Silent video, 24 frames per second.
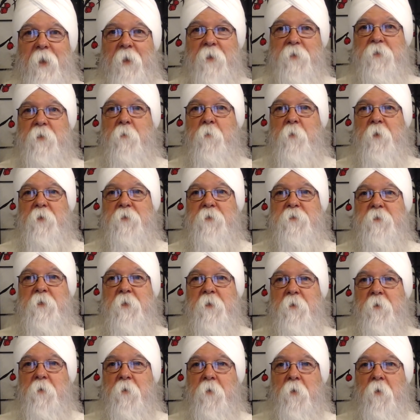occasionally we'd see
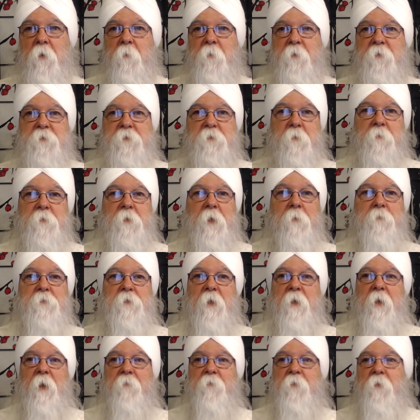an herb, and sometimes
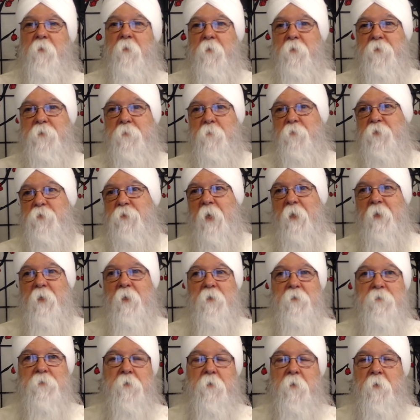I'd have to learn some
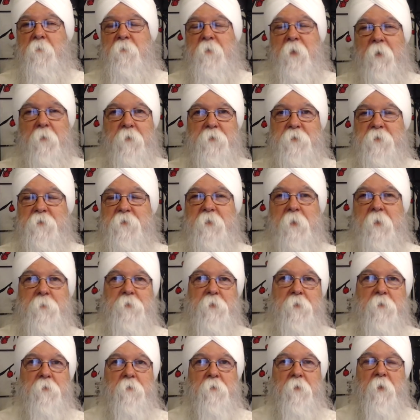Chinese herb that was a
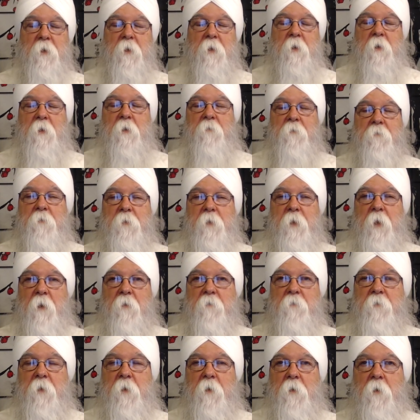substitute for the
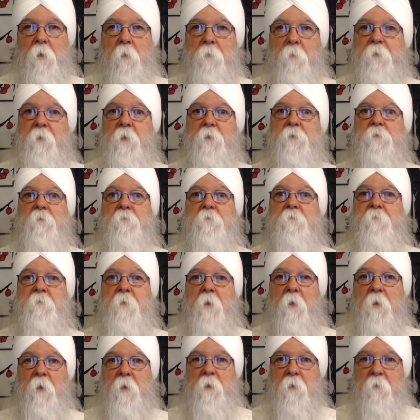Ayurvedic herb. Things are
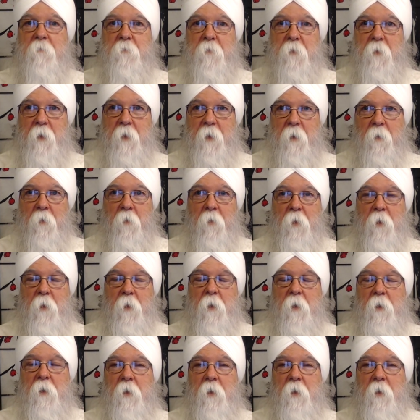very different now